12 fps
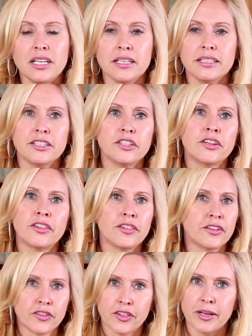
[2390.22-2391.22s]

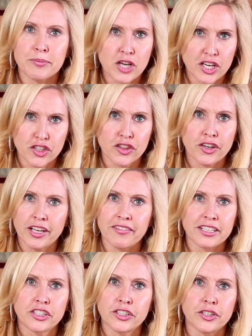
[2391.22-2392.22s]
the objection they're
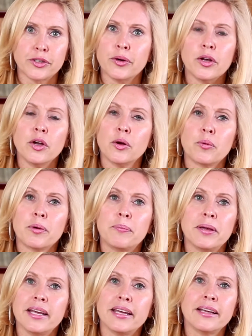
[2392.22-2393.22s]
giving to you would
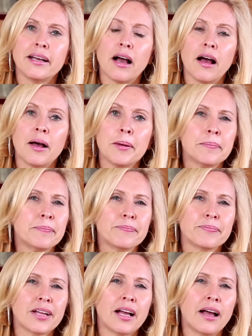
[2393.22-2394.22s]
be,
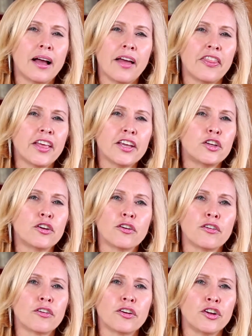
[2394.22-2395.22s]
I think
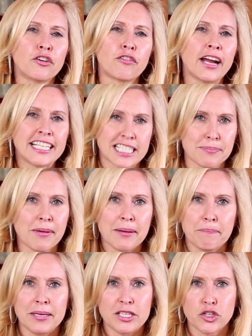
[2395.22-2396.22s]
your rates
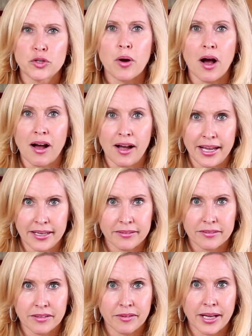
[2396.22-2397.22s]
might be too high.
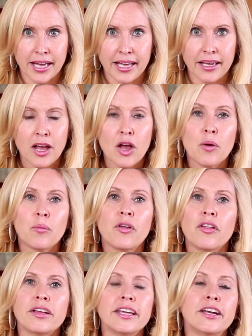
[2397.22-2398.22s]
Okay.
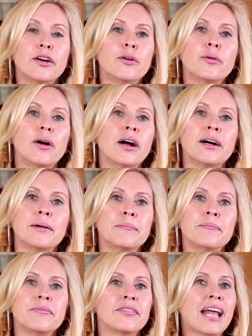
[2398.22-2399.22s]
Well,
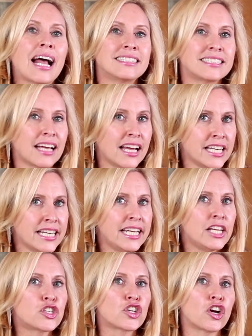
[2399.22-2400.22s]
that's a
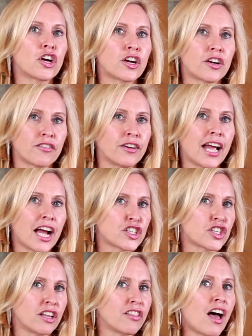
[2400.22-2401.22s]
knee-jerk
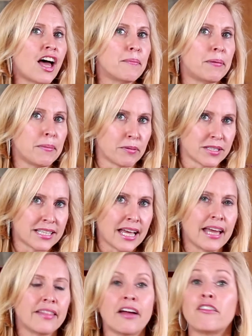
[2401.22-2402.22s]
reaction. A lot of people say that